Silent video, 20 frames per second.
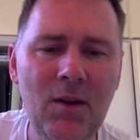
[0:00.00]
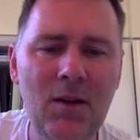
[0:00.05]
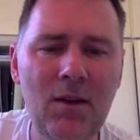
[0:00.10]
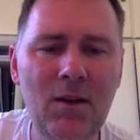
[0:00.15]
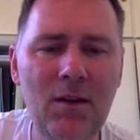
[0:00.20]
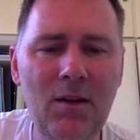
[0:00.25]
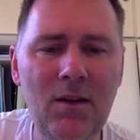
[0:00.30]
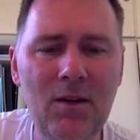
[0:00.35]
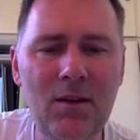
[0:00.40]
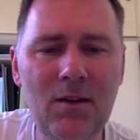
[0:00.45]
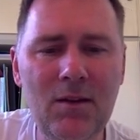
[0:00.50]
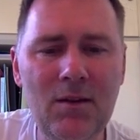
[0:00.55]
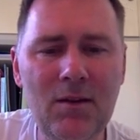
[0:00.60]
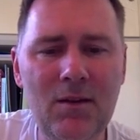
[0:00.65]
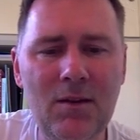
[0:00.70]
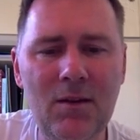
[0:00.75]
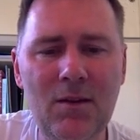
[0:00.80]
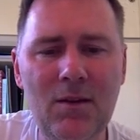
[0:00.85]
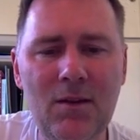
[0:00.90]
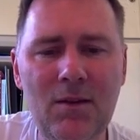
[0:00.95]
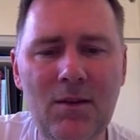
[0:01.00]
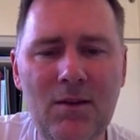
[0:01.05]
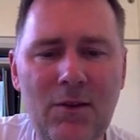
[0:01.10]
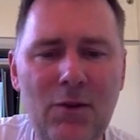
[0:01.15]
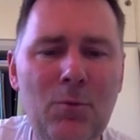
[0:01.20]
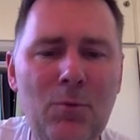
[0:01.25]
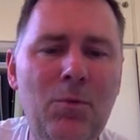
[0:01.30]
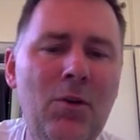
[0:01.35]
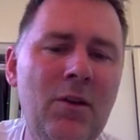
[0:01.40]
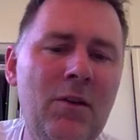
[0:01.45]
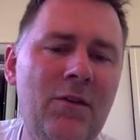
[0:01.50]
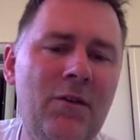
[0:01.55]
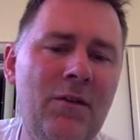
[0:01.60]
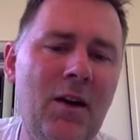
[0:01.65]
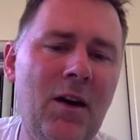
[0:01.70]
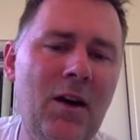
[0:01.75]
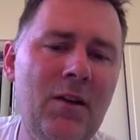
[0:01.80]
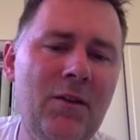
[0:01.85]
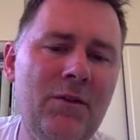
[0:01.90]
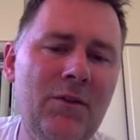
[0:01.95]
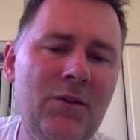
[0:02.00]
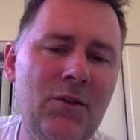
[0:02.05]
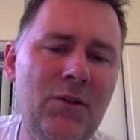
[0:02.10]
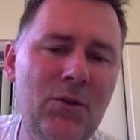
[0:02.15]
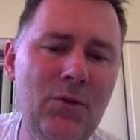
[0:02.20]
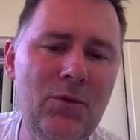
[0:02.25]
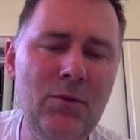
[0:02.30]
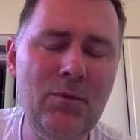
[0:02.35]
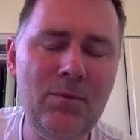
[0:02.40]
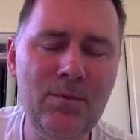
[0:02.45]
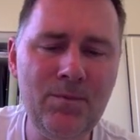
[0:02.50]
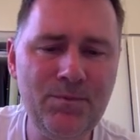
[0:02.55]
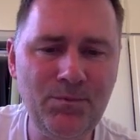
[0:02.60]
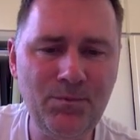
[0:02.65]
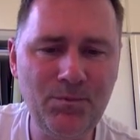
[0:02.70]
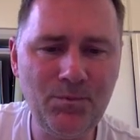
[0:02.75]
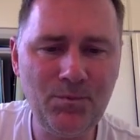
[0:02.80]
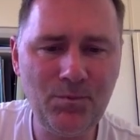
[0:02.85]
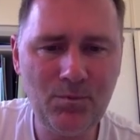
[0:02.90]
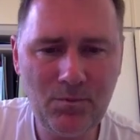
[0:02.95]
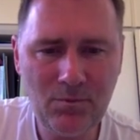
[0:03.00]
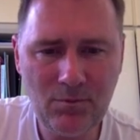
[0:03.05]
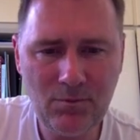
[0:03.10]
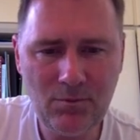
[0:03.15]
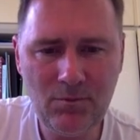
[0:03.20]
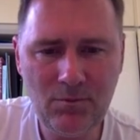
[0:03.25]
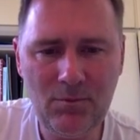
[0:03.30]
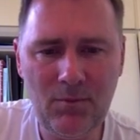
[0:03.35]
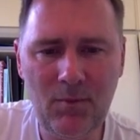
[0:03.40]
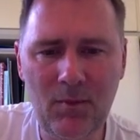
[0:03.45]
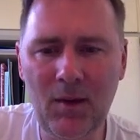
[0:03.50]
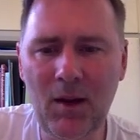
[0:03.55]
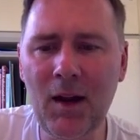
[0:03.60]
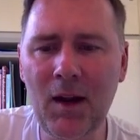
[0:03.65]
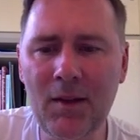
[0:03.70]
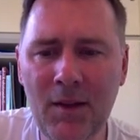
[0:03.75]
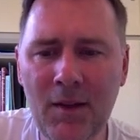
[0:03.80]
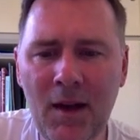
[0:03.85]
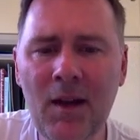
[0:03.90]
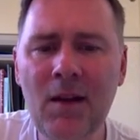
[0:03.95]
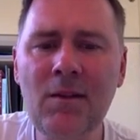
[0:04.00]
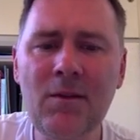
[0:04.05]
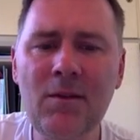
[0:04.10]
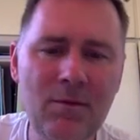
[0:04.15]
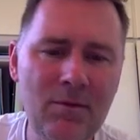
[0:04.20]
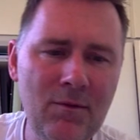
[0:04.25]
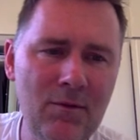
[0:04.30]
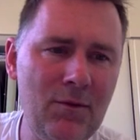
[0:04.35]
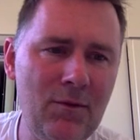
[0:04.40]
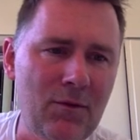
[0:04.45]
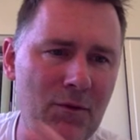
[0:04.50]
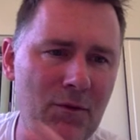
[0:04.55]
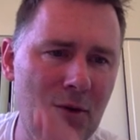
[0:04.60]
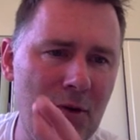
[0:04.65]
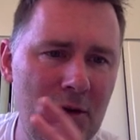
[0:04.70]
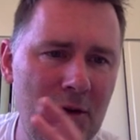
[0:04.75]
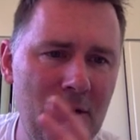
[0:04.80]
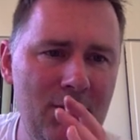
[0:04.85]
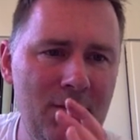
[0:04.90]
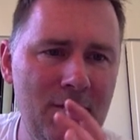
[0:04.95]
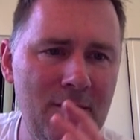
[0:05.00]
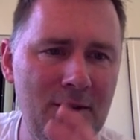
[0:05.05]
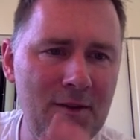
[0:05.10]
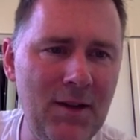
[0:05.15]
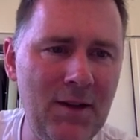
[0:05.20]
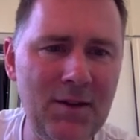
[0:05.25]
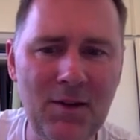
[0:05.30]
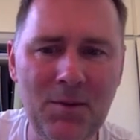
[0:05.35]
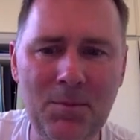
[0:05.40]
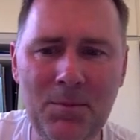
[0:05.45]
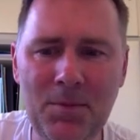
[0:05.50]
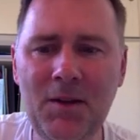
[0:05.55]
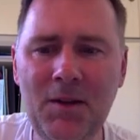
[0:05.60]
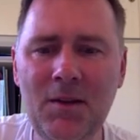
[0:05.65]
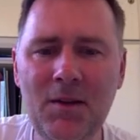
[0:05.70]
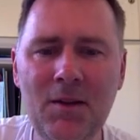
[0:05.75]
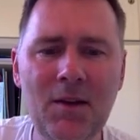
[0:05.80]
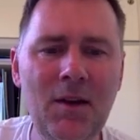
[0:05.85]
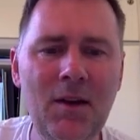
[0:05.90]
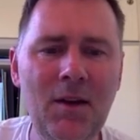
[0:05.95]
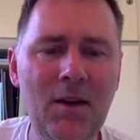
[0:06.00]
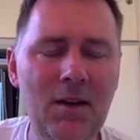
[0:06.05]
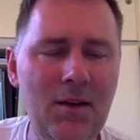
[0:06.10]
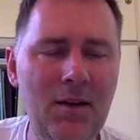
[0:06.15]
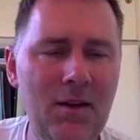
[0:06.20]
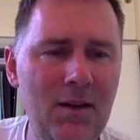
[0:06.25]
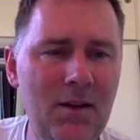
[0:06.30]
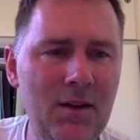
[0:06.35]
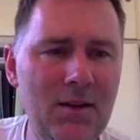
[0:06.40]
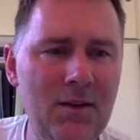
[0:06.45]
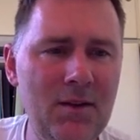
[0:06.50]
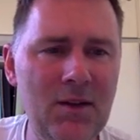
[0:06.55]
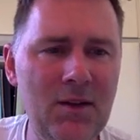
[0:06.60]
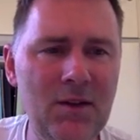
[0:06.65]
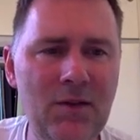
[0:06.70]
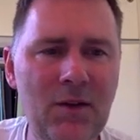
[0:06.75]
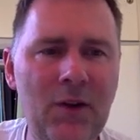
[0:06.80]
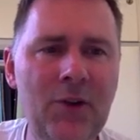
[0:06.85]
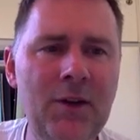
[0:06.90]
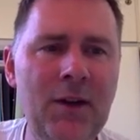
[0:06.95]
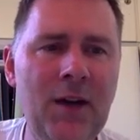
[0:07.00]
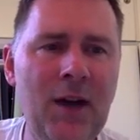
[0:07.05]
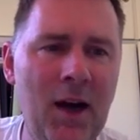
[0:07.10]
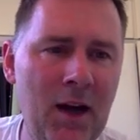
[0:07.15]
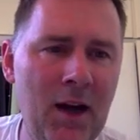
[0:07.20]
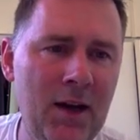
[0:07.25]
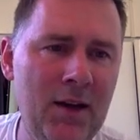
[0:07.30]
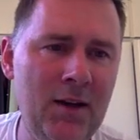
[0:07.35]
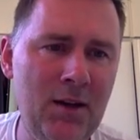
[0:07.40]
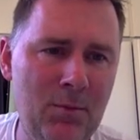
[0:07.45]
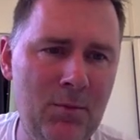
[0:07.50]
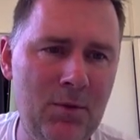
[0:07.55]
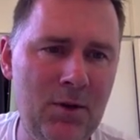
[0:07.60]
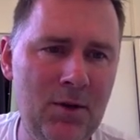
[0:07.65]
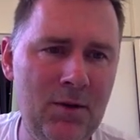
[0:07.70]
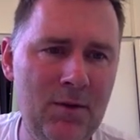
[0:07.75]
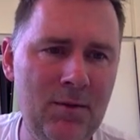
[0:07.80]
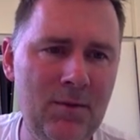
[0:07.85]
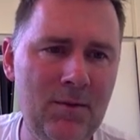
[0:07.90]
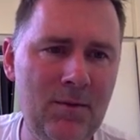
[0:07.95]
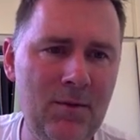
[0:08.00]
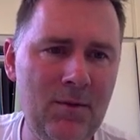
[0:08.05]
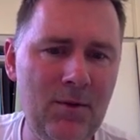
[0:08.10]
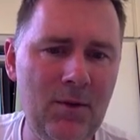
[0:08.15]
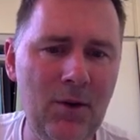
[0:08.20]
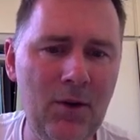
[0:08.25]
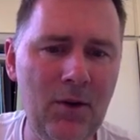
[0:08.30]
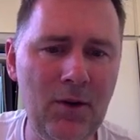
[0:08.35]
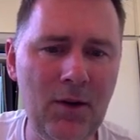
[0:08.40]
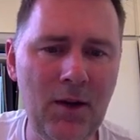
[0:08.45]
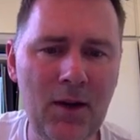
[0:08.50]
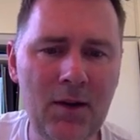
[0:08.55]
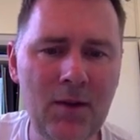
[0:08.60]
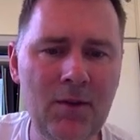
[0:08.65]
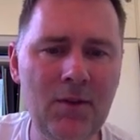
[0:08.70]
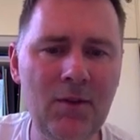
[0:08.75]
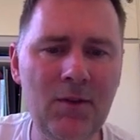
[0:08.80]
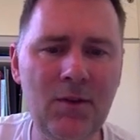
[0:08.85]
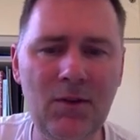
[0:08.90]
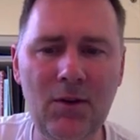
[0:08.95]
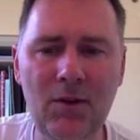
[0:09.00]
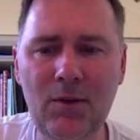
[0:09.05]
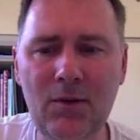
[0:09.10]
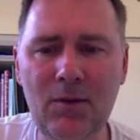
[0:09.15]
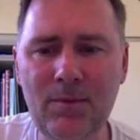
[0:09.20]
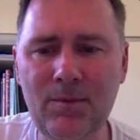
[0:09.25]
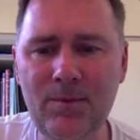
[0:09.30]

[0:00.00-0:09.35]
is 0.52. And that for delta P is a very high number. Okay, so,